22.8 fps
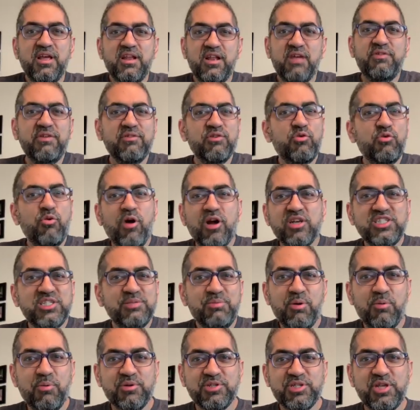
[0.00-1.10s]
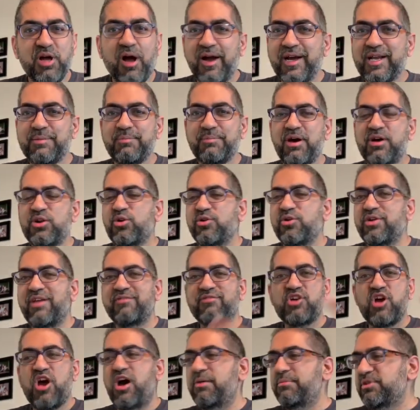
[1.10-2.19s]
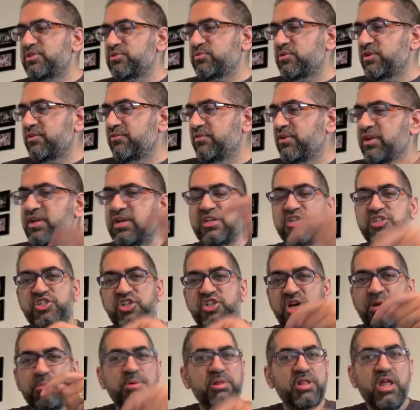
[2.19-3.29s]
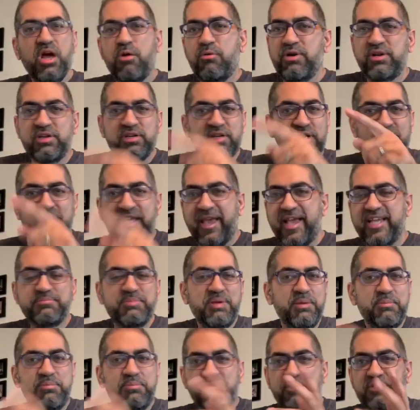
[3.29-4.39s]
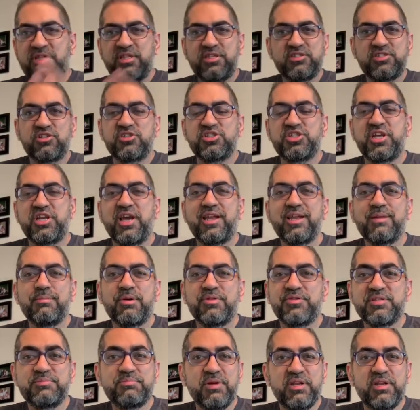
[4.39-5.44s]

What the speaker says: Now, if you have questions about what we're talking about, or you have comments, or whatever, share below and engage people and start chatting about this.